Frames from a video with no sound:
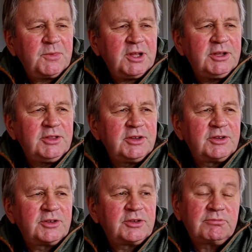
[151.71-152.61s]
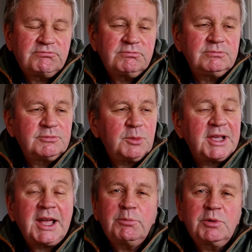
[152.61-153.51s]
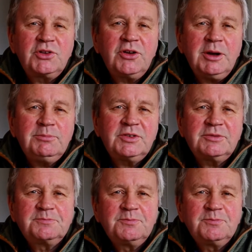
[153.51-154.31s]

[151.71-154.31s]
I did this probably a couple of times